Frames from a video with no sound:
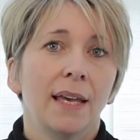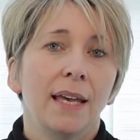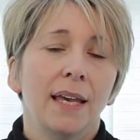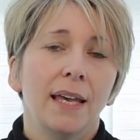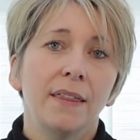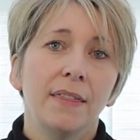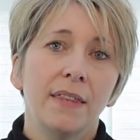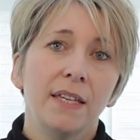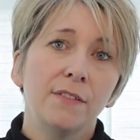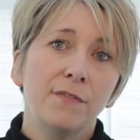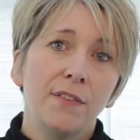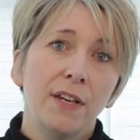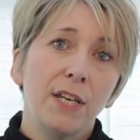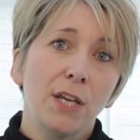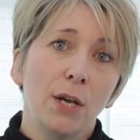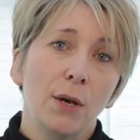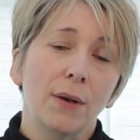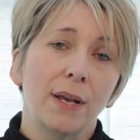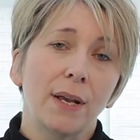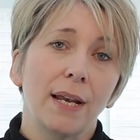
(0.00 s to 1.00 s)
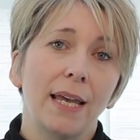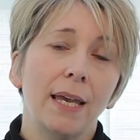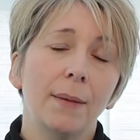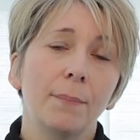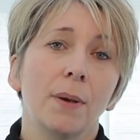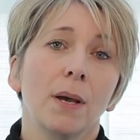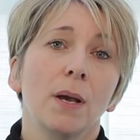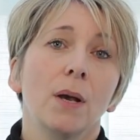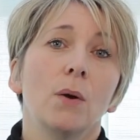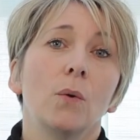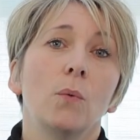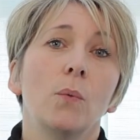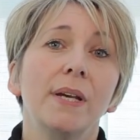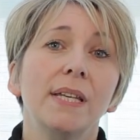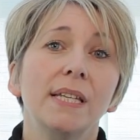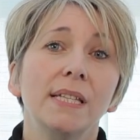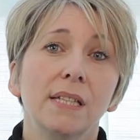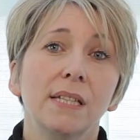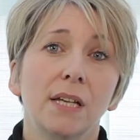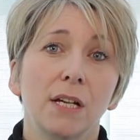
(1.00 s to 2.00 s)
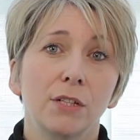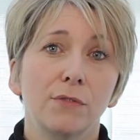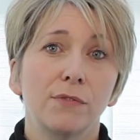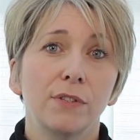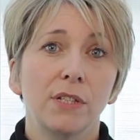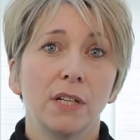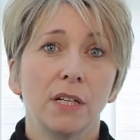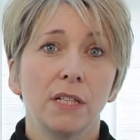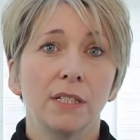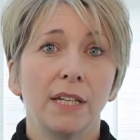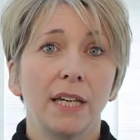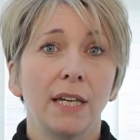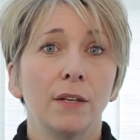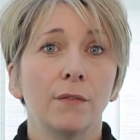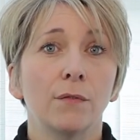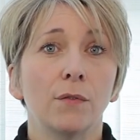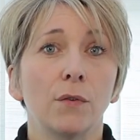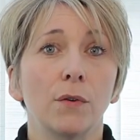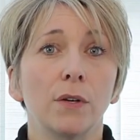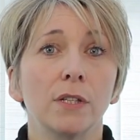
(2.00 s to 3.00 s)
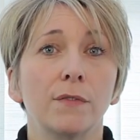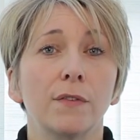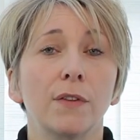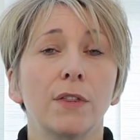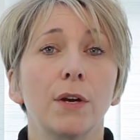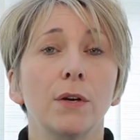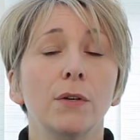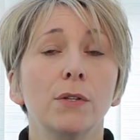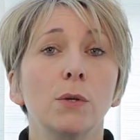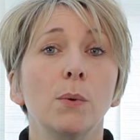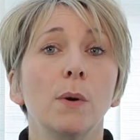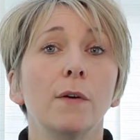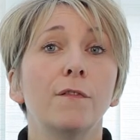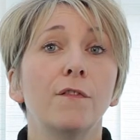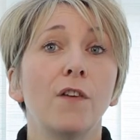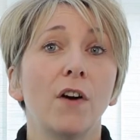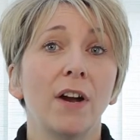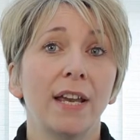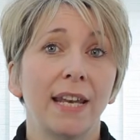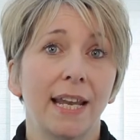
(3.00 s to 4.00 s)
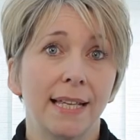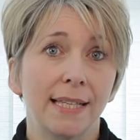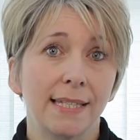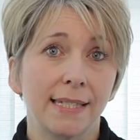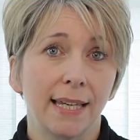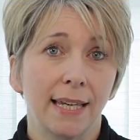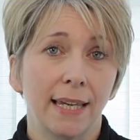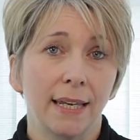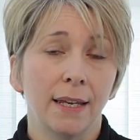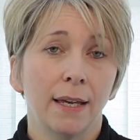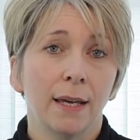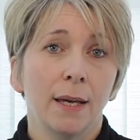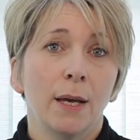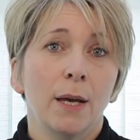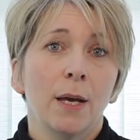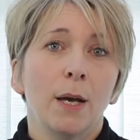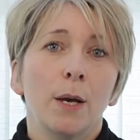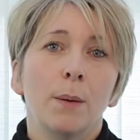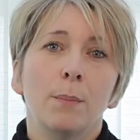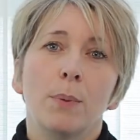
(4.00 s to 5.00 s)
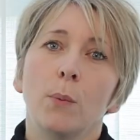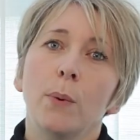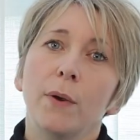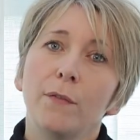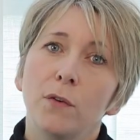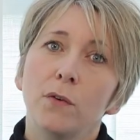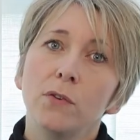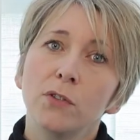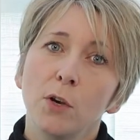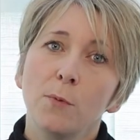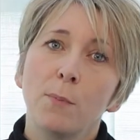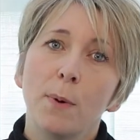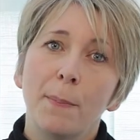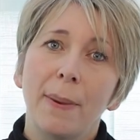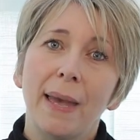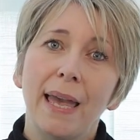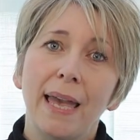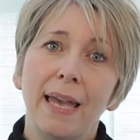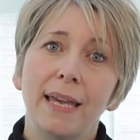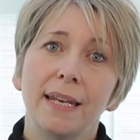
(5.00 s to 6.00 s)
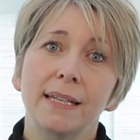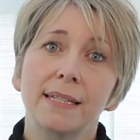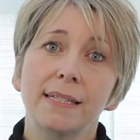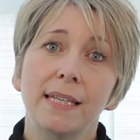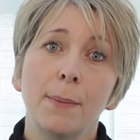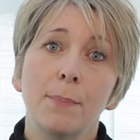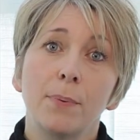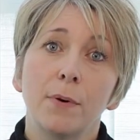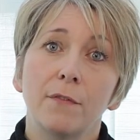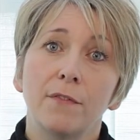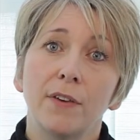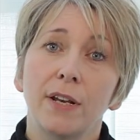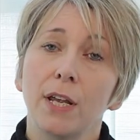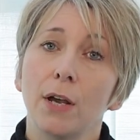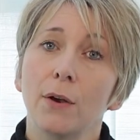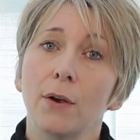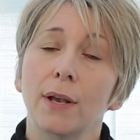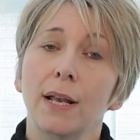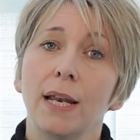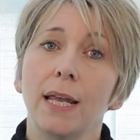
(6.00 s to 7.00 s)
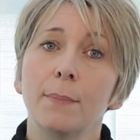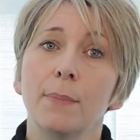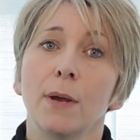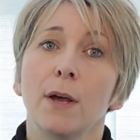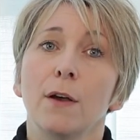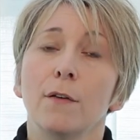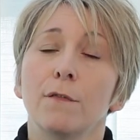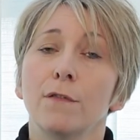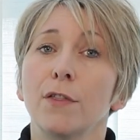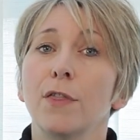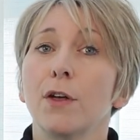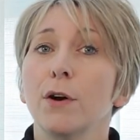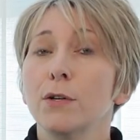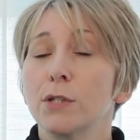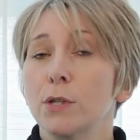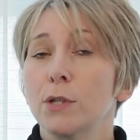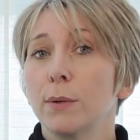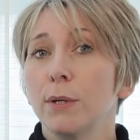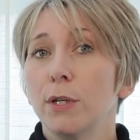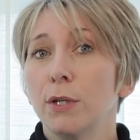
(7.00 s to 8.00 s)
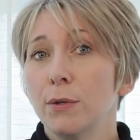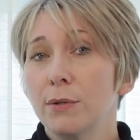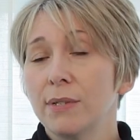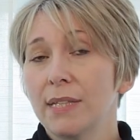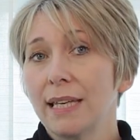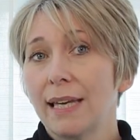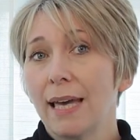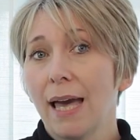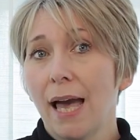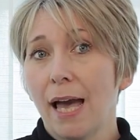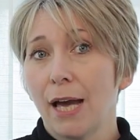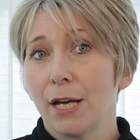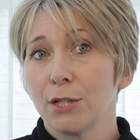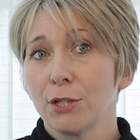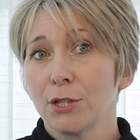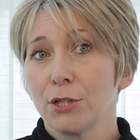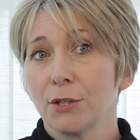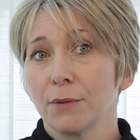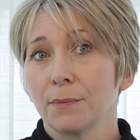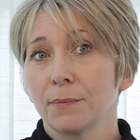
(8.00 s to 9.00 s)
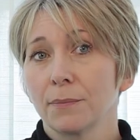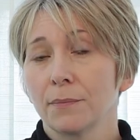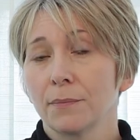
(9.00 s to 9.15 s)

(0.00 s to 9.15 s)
In this video clip we discuss Return to Invoice for those who are financing, but we've also prepared a separate video clip for those who are using cash.